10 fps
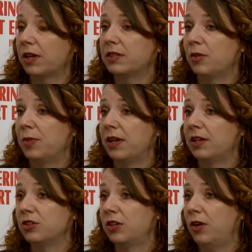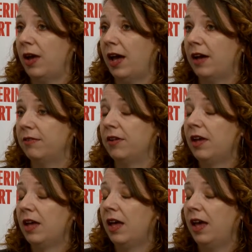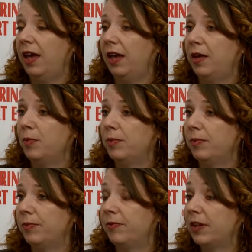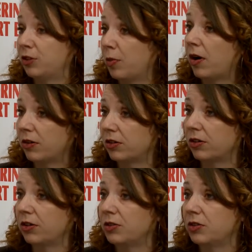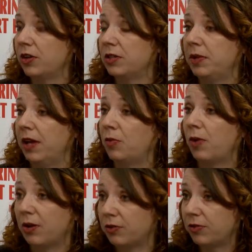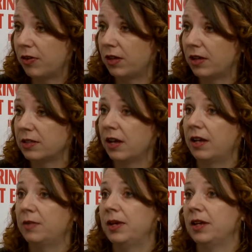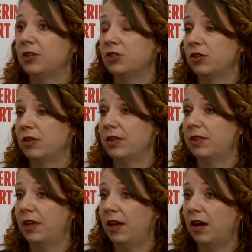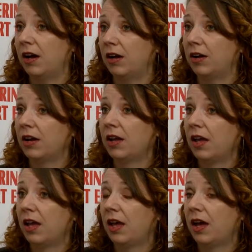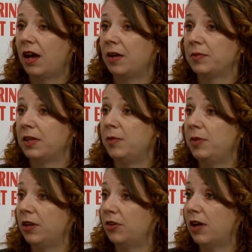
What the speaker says: And so making sure that you have a vendor partner who's going to be around for a long time, making sure that they are keeping your